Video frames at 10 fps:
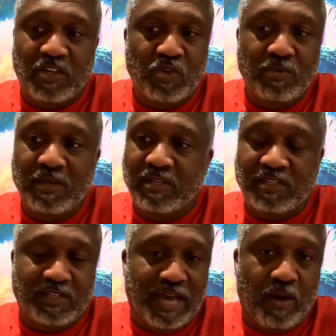the human
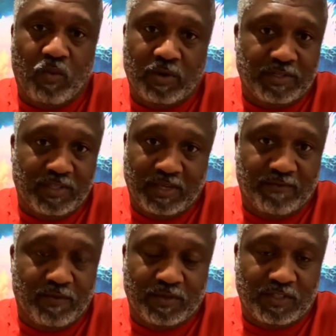does not want to
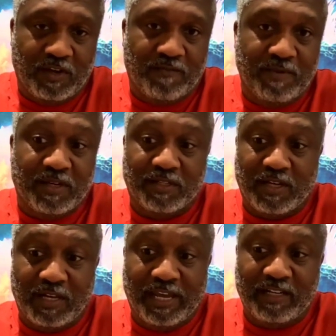think for itself
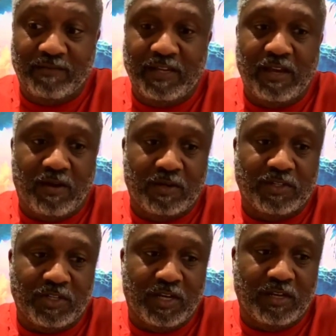because collectively,
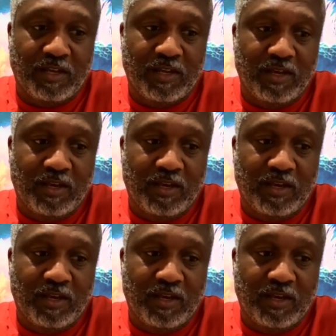holy shit,